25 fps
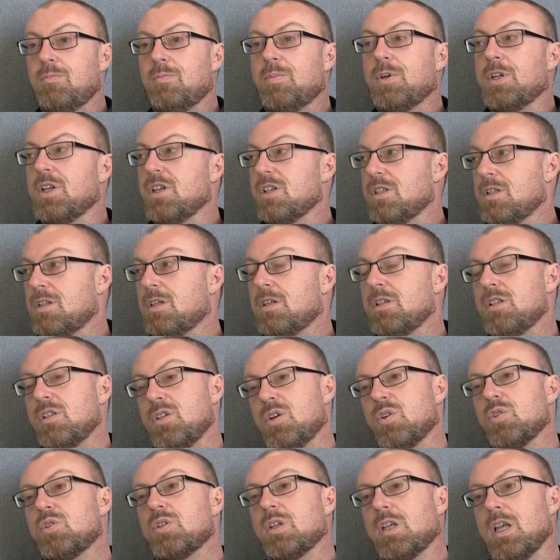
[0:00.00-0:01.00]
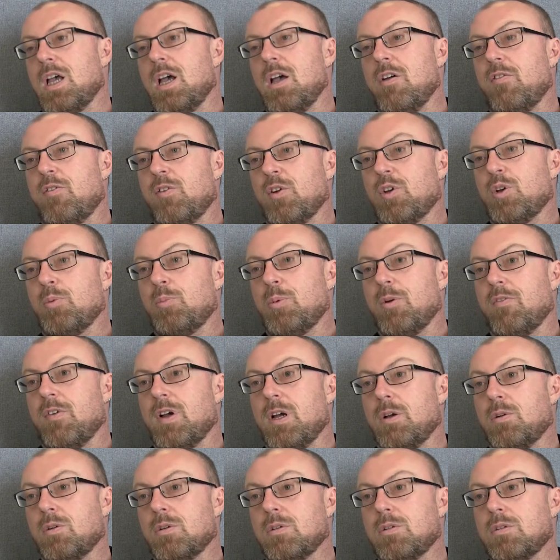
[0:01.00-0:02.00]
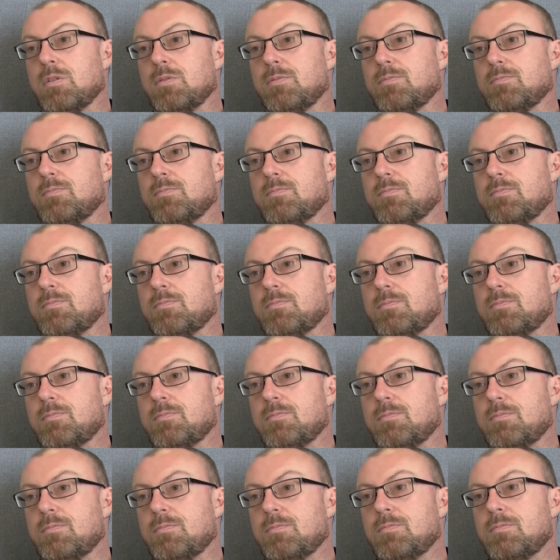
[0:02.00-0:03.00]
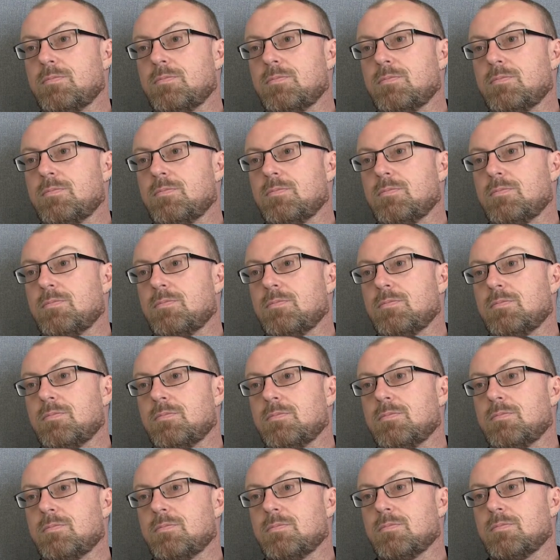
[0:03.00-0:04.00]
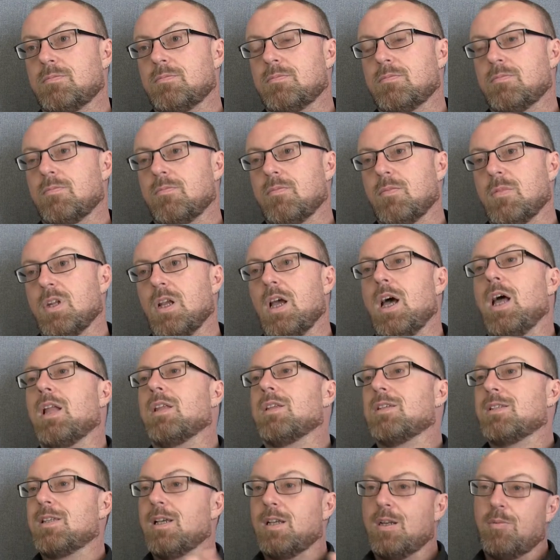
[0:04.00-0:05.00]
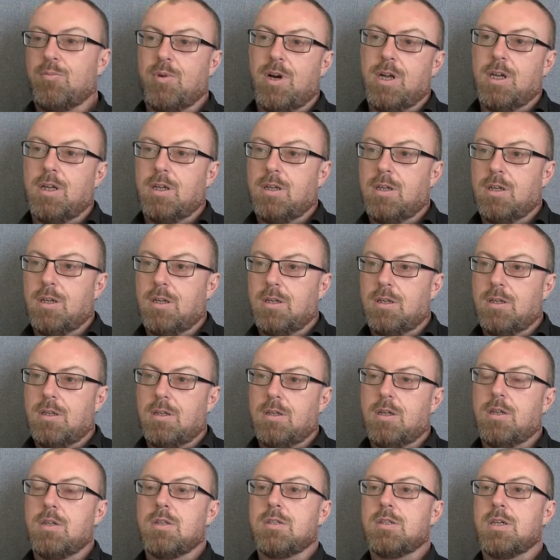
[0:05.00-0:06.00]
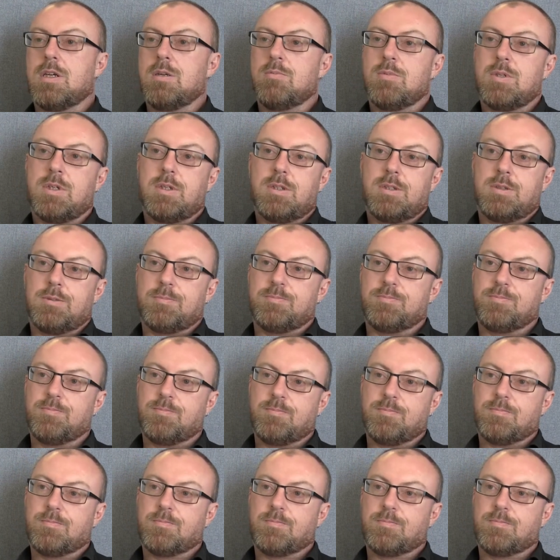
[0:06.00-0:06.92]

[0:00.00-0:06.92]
But it's nice not to care for a couple of hours. Mm. And celebrate it at the same time.